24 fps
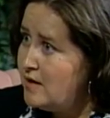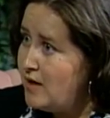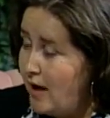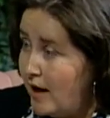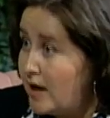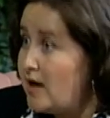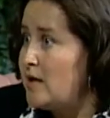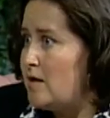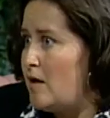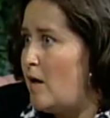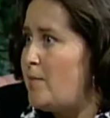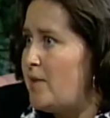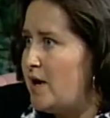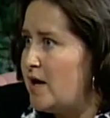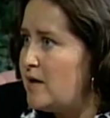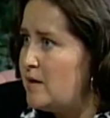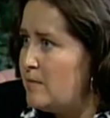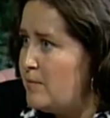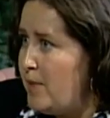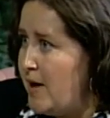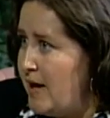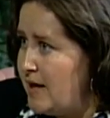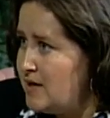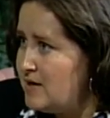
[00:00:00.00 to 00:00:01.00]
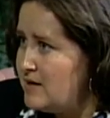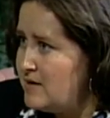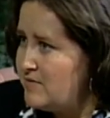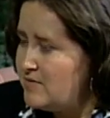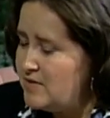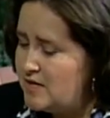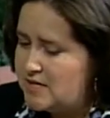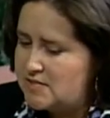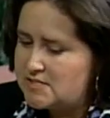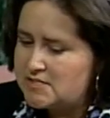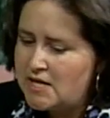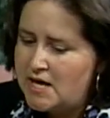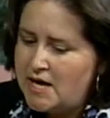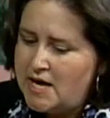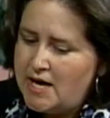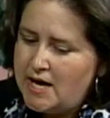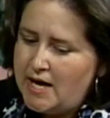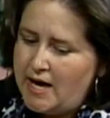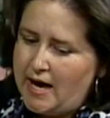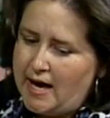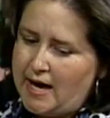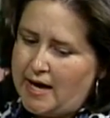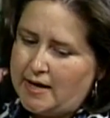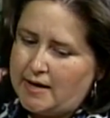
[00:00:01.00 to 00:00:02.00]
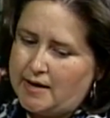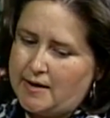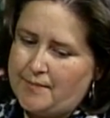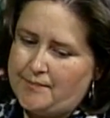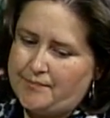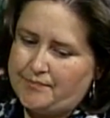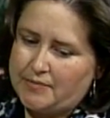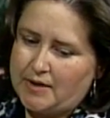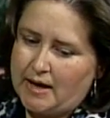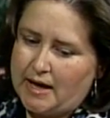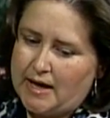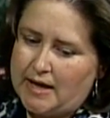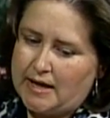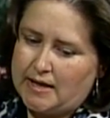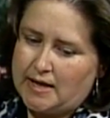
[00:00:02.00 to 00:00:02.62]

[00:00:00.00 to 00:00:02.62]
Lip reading: economic competitiveness, and